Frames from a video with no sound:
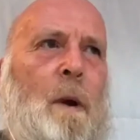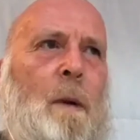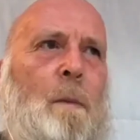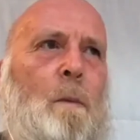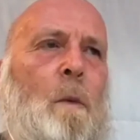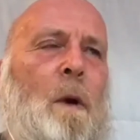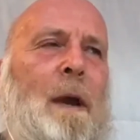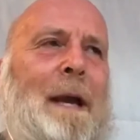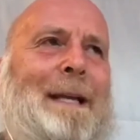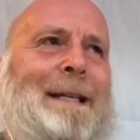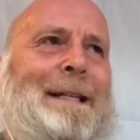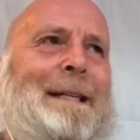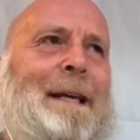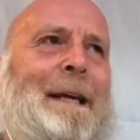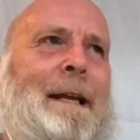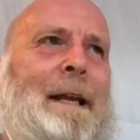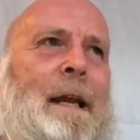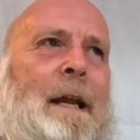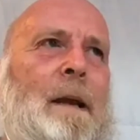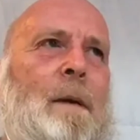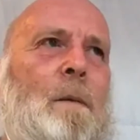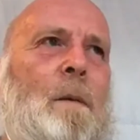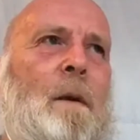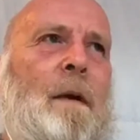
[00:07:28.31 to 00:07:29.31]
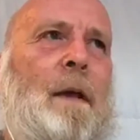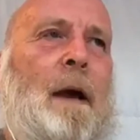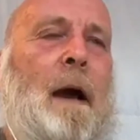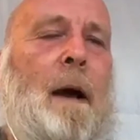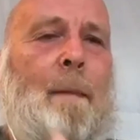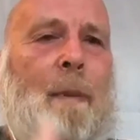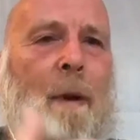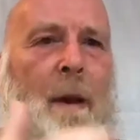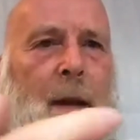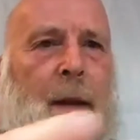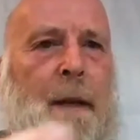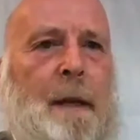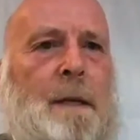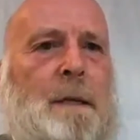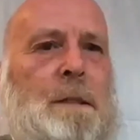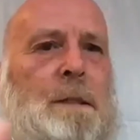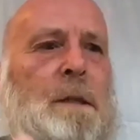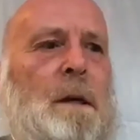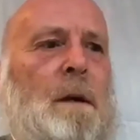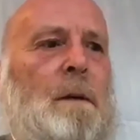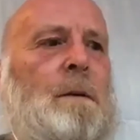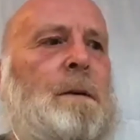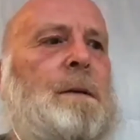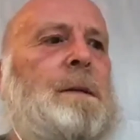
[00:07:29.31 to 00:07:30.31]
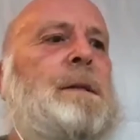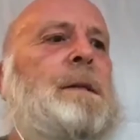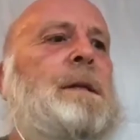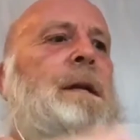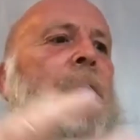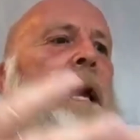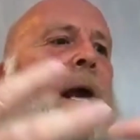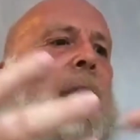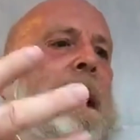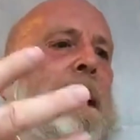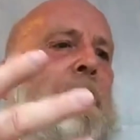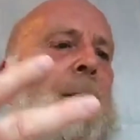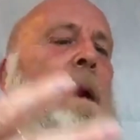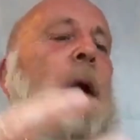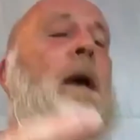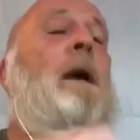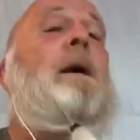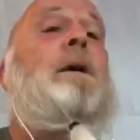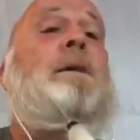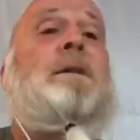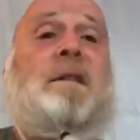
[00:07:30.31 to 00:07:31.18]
when we're dealing with our planning consultant team,